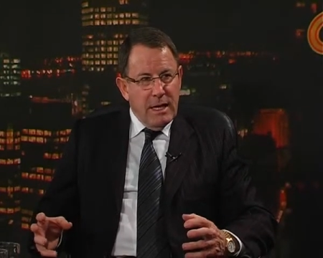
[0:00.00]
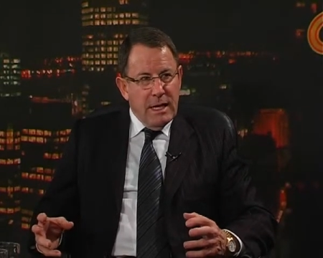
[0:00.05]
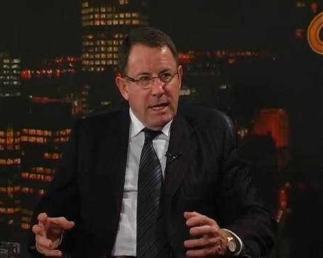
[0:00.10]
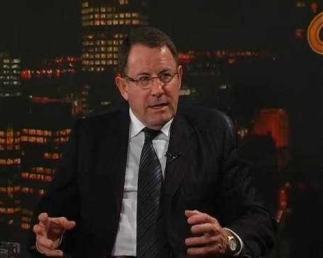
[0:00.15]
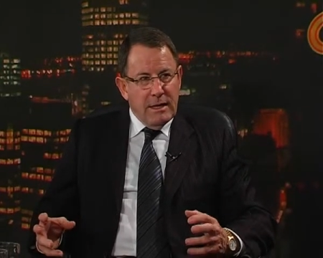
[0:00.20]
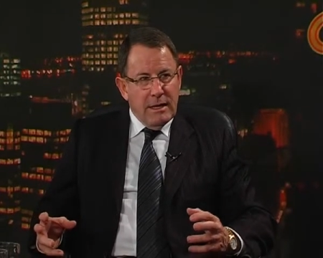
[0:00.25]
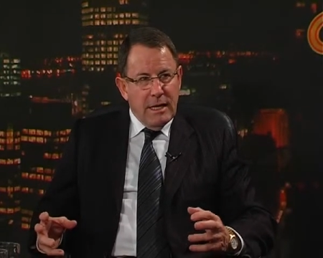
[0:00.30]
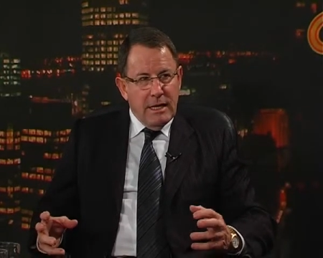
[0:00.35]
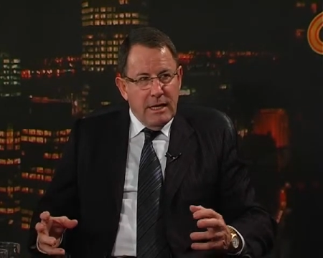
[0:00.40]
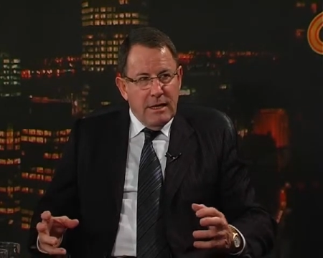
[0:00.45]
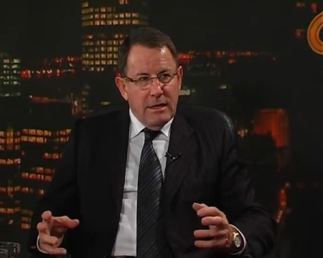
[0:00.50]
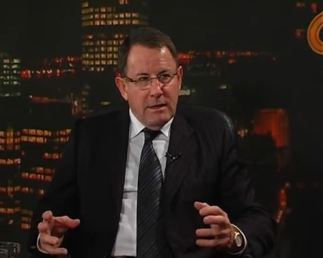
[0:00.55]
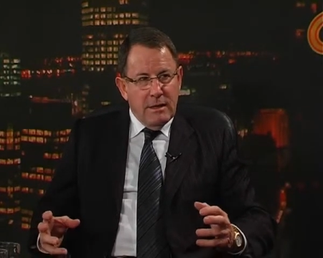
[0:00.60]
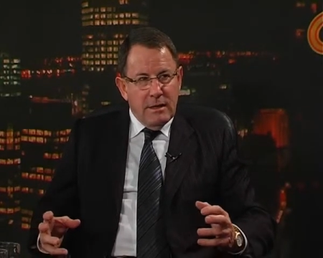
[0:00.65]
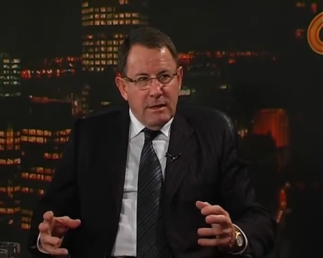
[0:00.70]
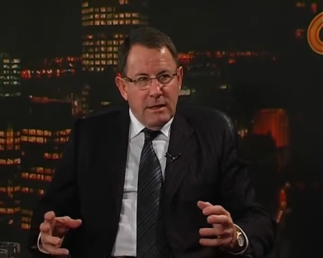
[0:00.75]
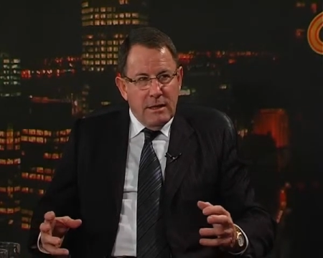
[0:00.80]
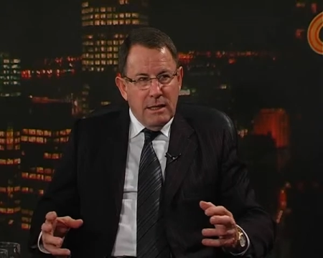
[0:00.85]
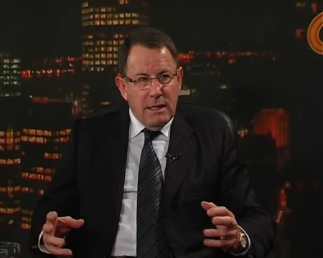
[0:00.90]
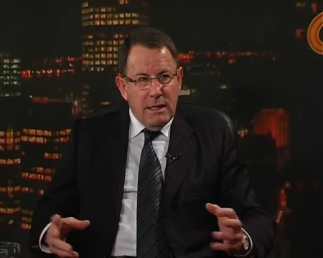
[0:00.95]
and they
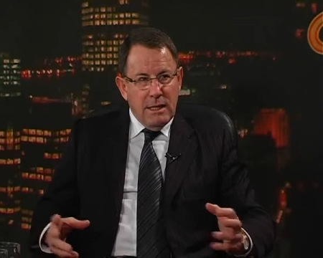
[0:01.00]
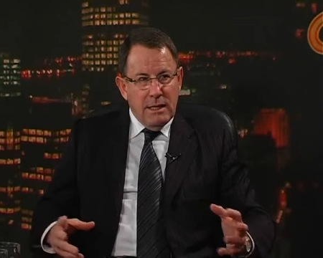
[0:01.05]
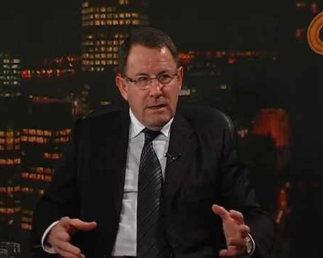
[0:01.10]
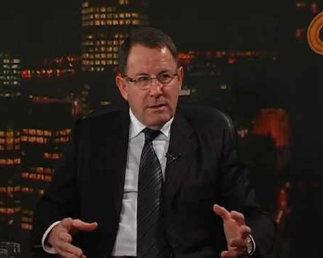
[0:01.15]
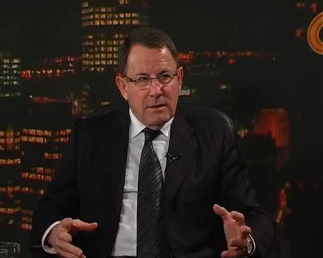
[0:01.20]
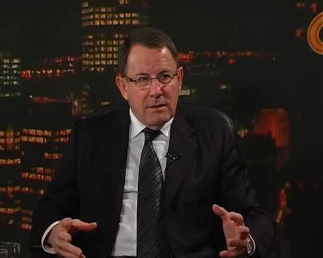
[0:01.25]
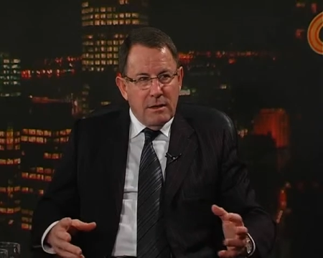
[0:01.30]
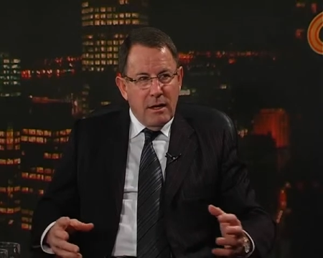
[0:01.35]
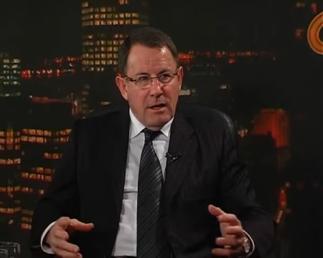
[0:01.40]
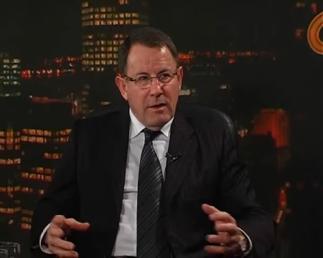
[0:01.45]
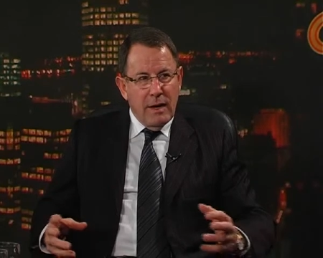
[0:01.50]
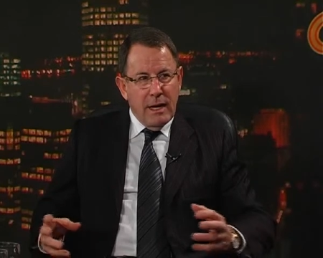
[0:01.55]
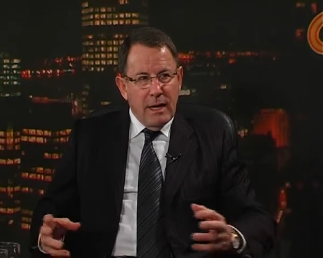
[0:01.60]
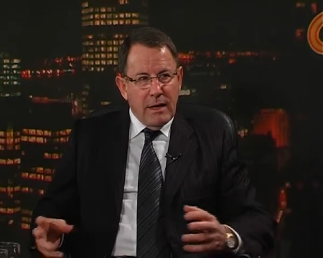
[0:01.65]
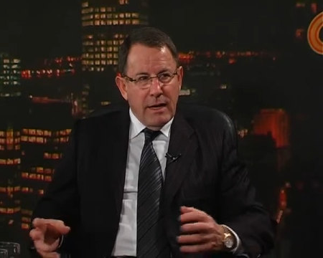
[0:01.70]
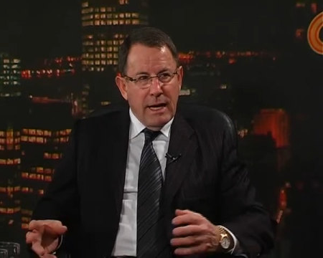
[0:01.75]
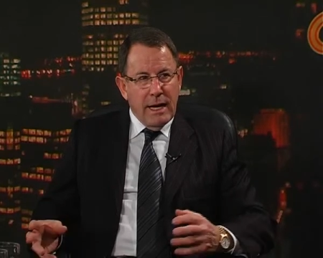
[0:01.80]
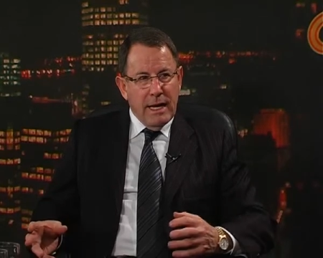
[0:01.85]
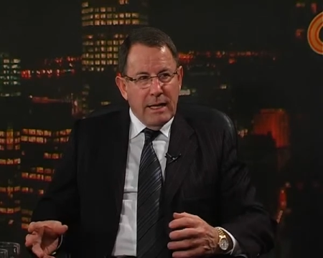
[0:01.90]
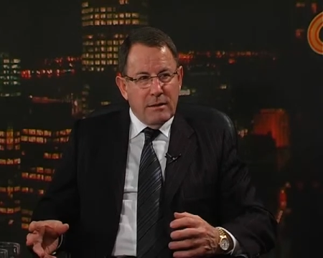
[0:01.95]
need to know how
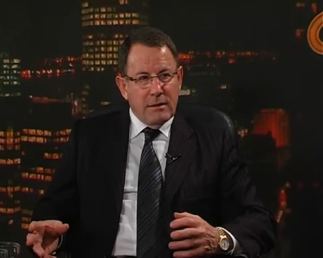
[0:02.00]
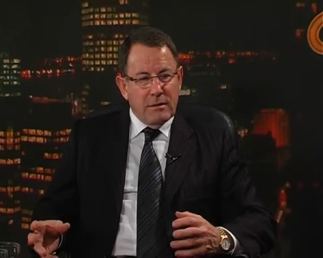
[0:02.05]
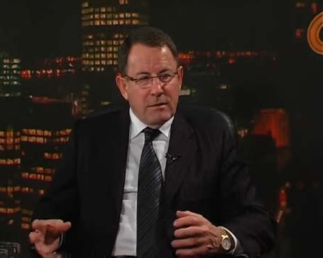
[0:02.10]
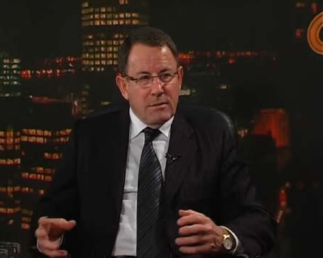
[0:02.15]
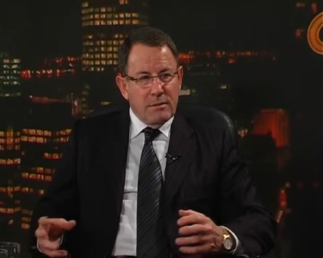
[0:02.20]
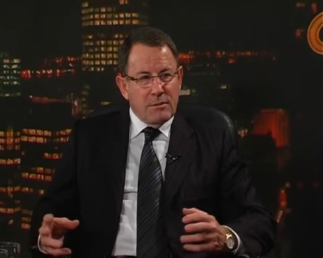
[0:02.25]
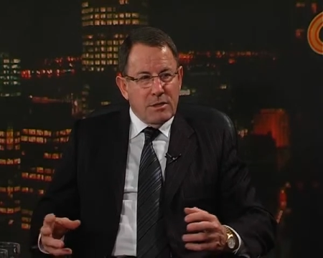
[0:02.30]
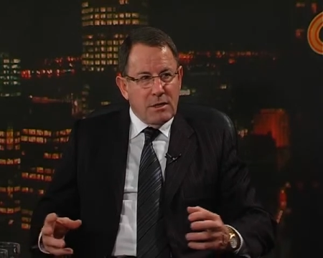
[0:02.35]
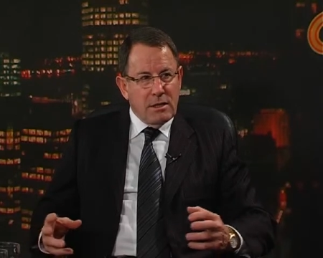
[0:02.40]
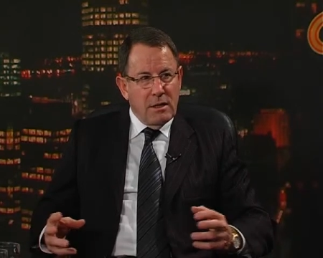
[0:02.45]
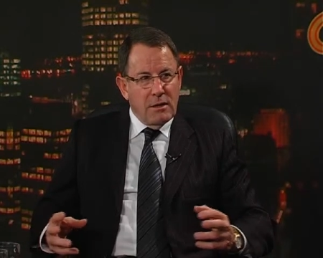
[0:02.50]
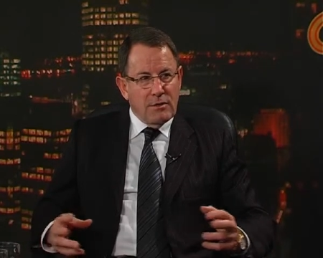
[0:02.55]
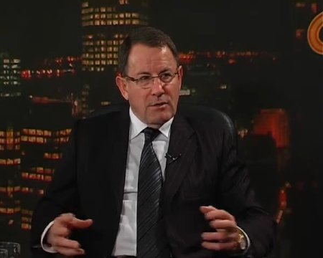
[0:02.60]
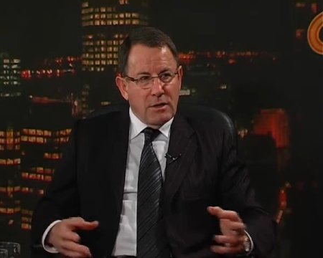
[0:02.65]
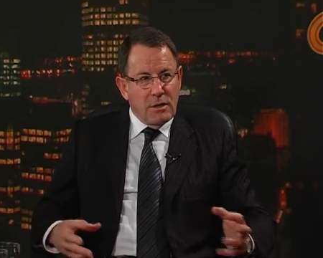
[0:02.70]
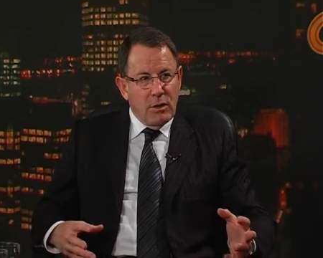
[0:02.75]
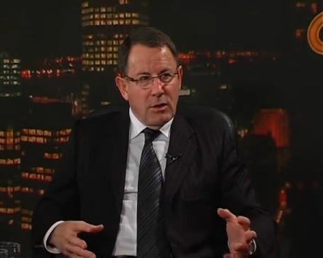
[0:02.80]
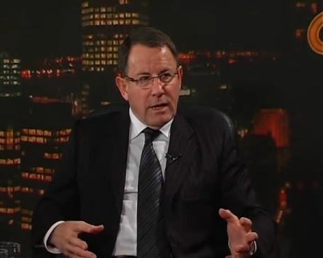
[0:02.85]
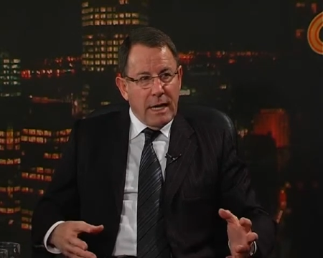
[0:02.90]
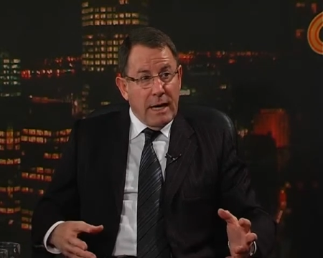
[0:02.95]
to handle themselves
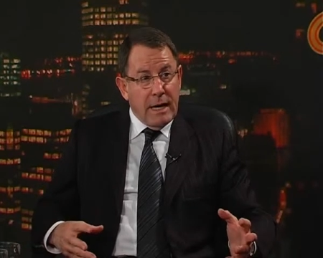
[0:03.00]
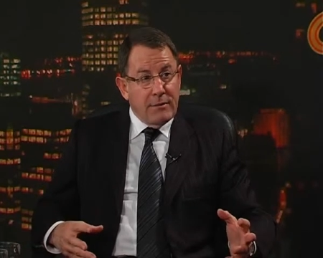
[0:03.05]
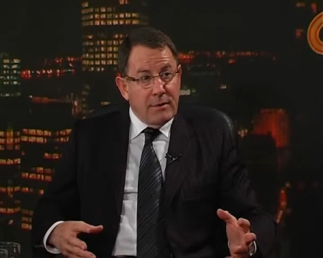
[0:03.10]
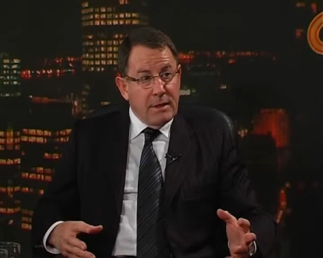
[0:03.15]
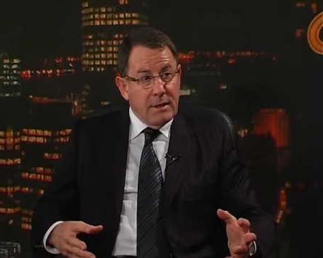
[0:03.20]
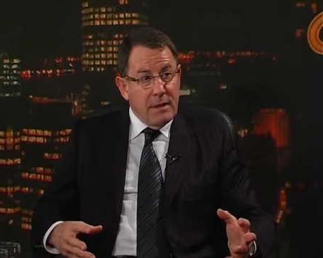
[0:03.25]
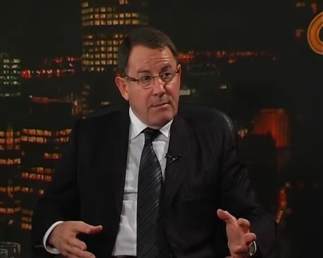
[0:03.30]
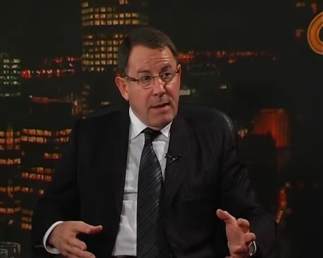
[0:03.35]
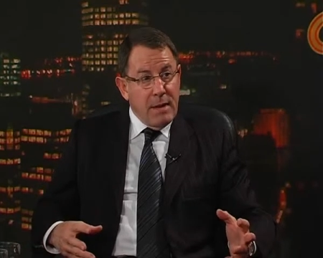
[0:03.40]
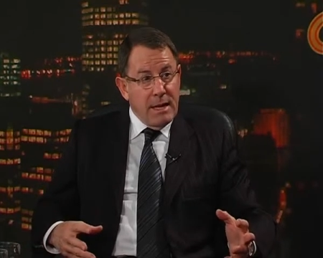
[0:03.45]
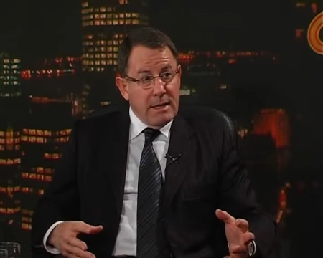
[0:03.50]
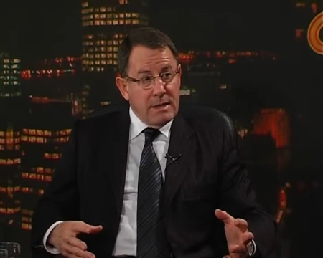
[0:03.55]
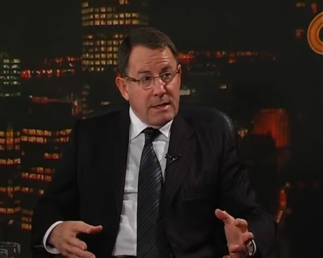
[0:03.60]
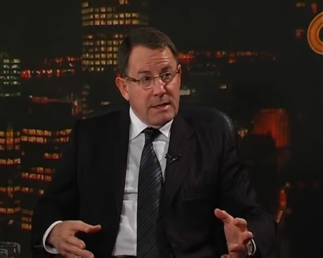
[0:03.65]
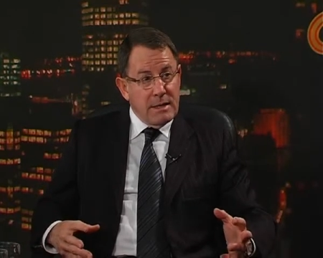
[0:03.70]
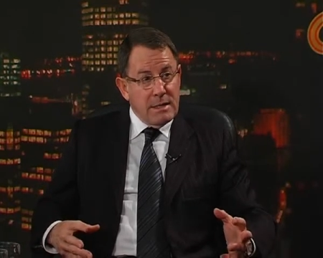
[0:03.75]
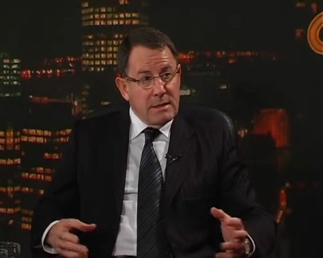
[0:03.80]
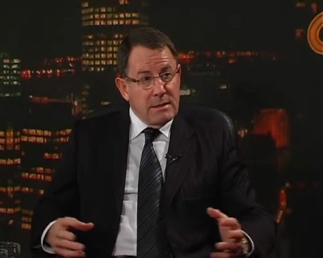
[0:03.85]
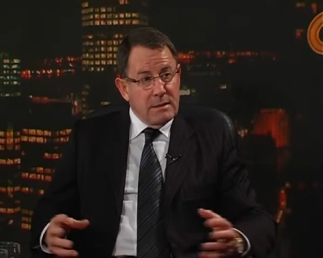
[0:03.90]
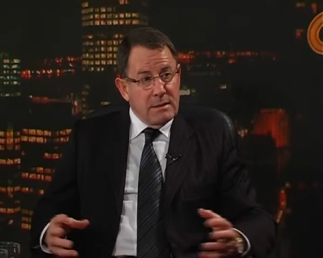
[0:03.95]
and look after their
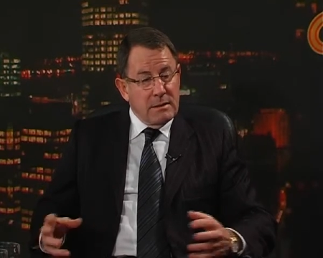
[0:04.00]
mates.